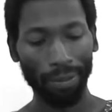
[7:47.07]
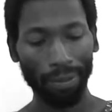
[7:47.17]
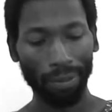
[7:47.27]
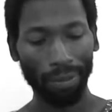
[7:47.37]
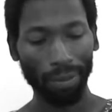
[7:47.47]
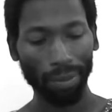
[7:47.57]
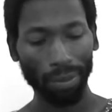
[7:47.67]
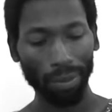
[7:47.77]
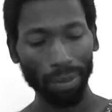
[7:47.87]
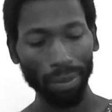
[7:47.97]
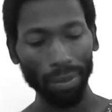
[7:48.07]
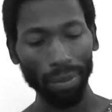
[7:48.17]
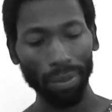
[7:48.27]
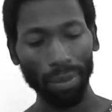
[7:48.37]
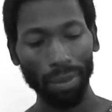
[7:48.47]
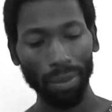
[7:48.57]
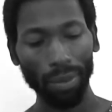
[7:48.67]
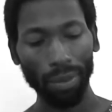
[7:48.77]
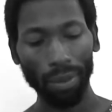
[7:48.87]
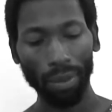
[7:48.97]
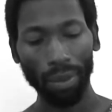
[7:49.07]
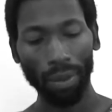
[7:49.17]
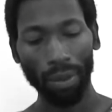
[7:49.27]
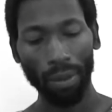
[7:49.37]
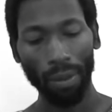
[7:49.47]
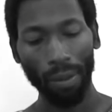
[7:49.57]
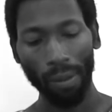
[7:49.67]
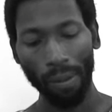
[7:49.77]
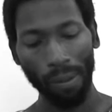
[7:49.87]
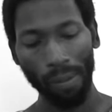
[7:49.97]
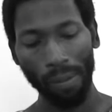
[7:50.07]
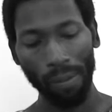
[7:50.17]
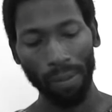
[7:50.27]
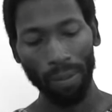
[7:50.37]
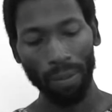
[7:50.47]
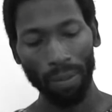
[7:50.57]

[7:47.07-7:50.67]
(no one is talking)